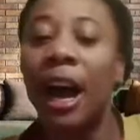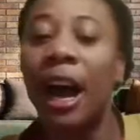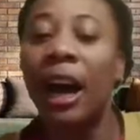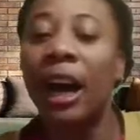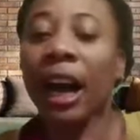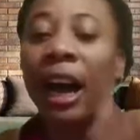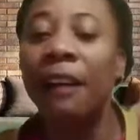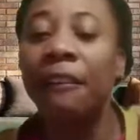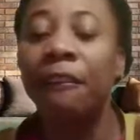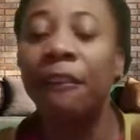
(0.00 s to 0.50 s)

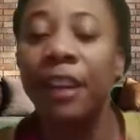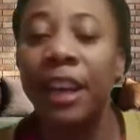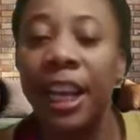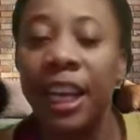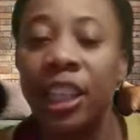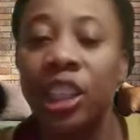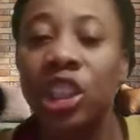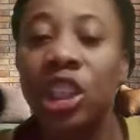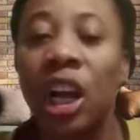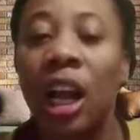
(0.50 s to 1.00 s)

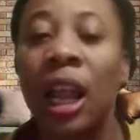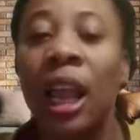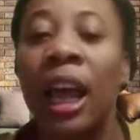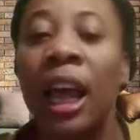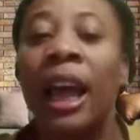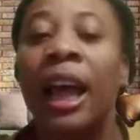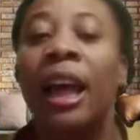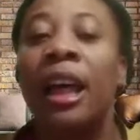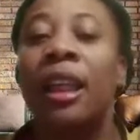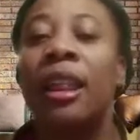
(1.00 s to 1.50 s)
confidential,
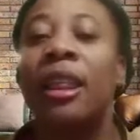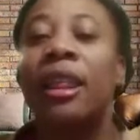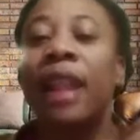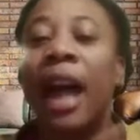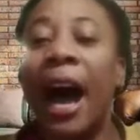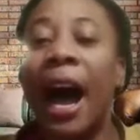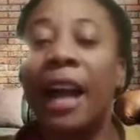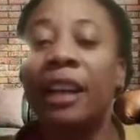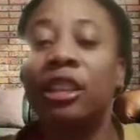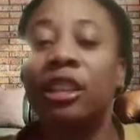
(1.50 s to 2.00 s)

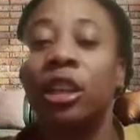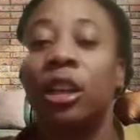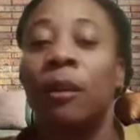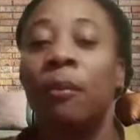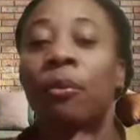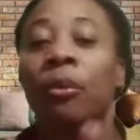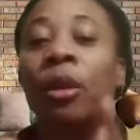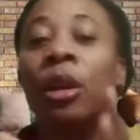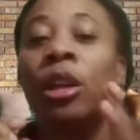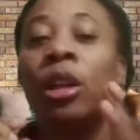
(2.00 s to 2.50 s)
that
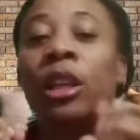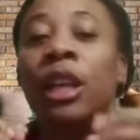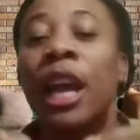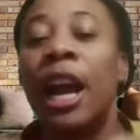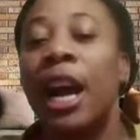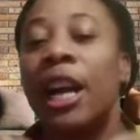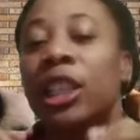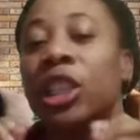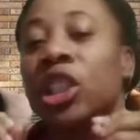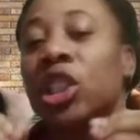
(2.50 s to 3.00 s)
there
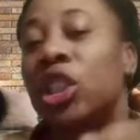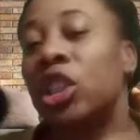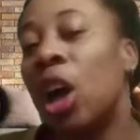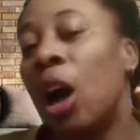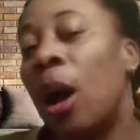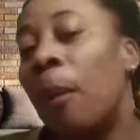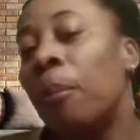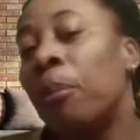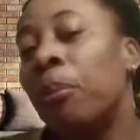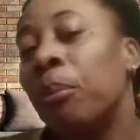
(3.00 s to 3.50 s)
are
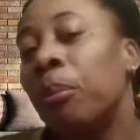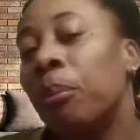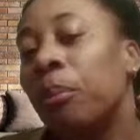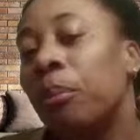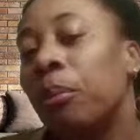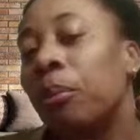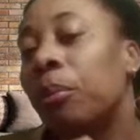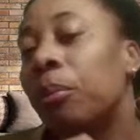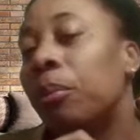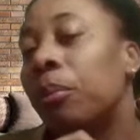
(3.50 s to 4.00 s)
some
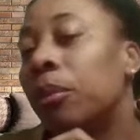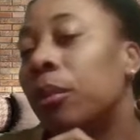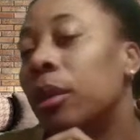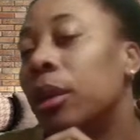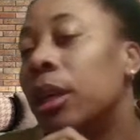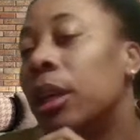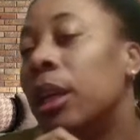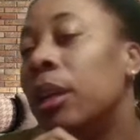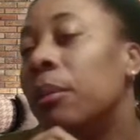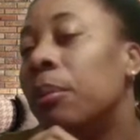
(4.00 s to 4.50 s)

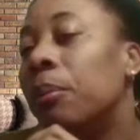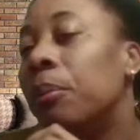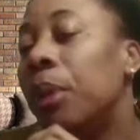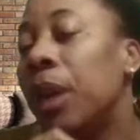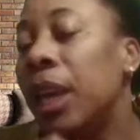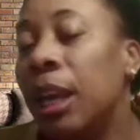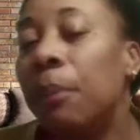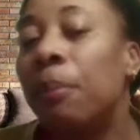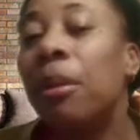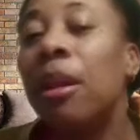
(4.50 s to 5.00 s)

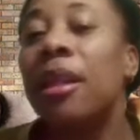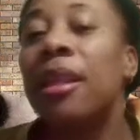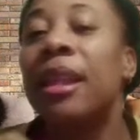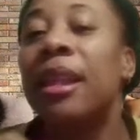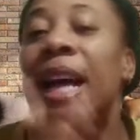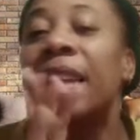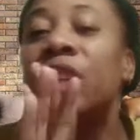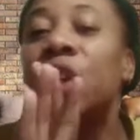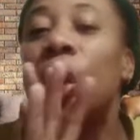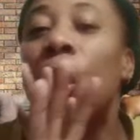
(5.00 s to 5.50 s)
people
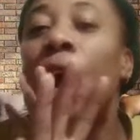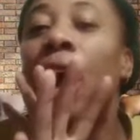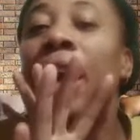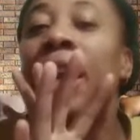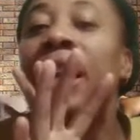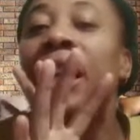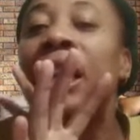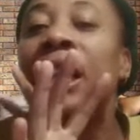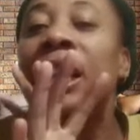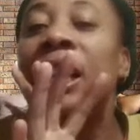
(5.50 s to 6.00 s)
that are
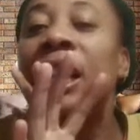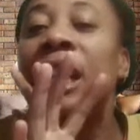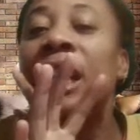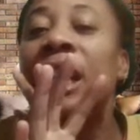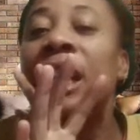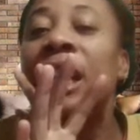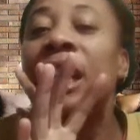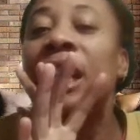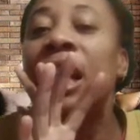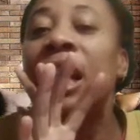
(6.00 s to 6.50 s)

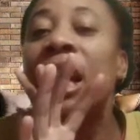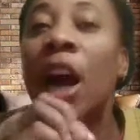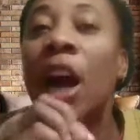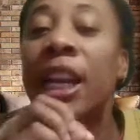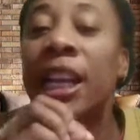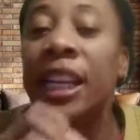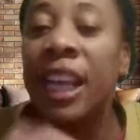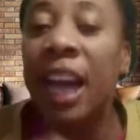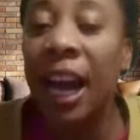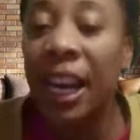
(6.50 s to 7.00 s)

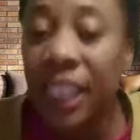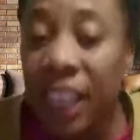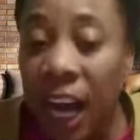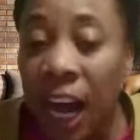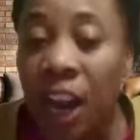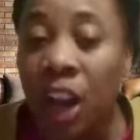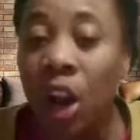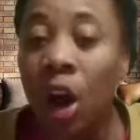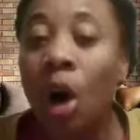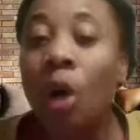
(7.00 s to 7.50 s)
not
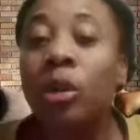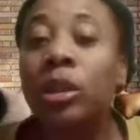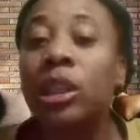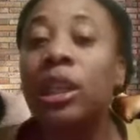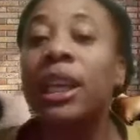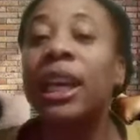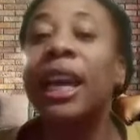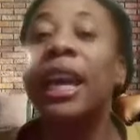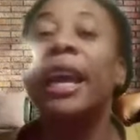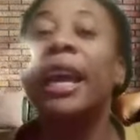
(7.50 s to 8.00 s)
allowed to
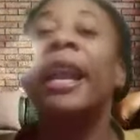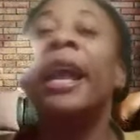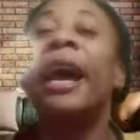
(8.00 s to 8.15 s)
gain